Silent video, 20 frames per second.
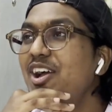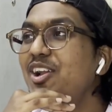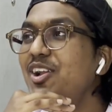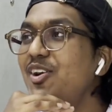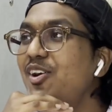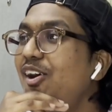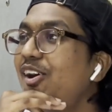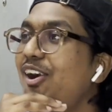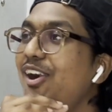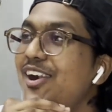
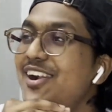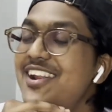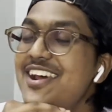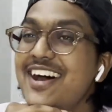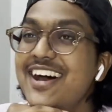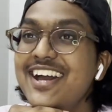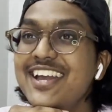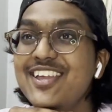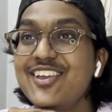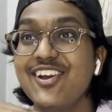God,
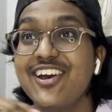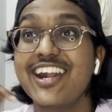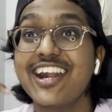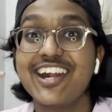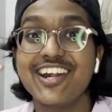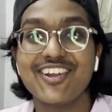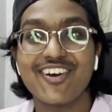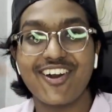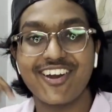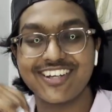you are a
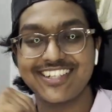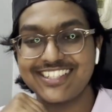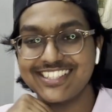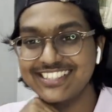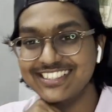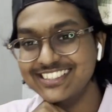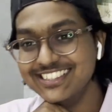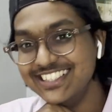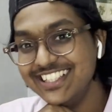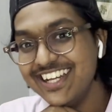
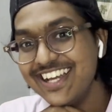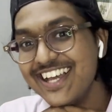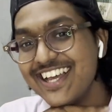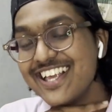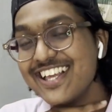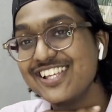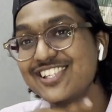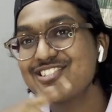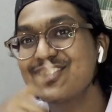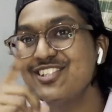doctor,
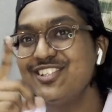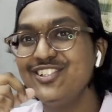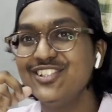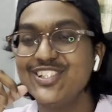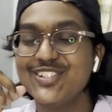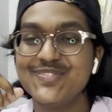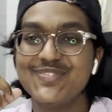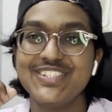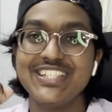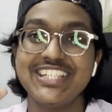so you
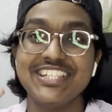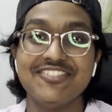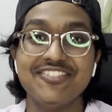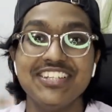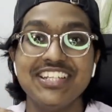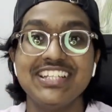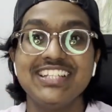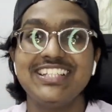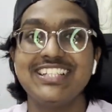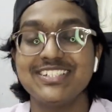will be
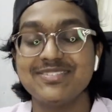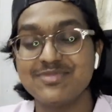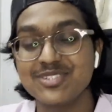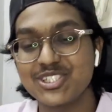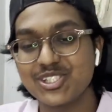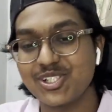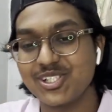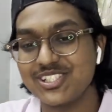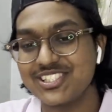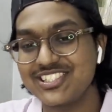even
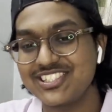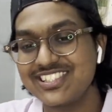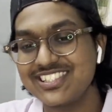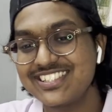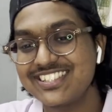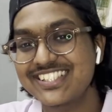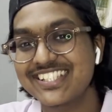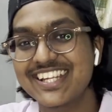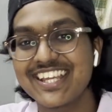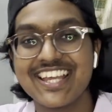
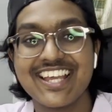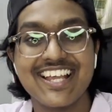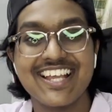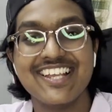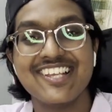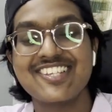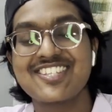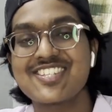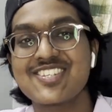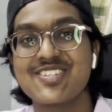dermatologist.
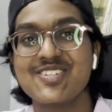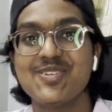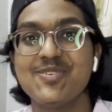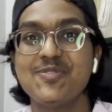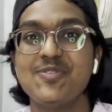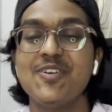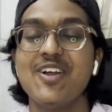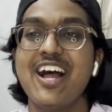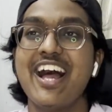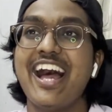So
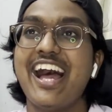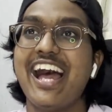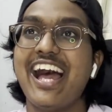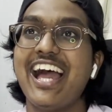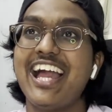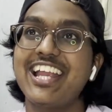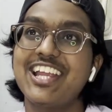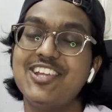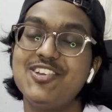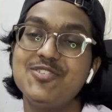
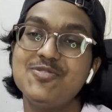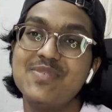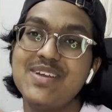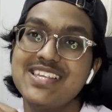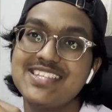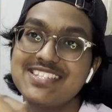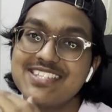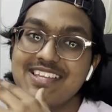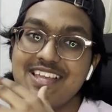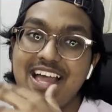I give
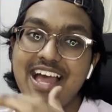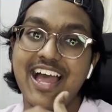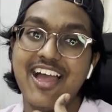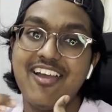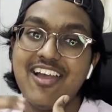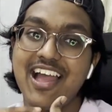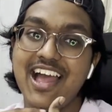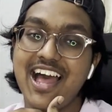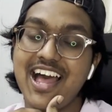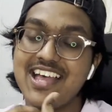myself,
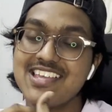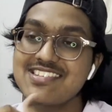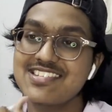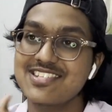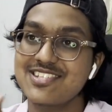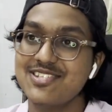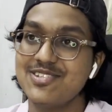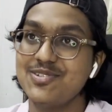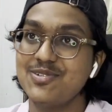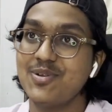I ask
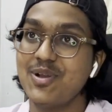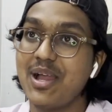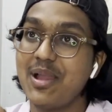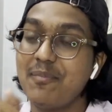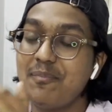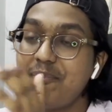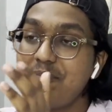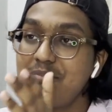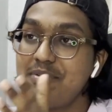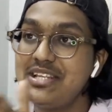you, I
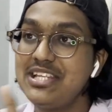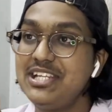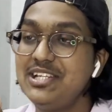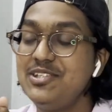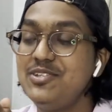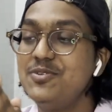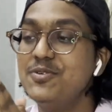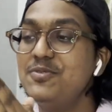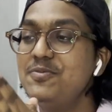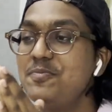plead
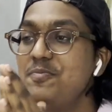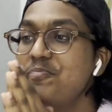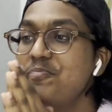you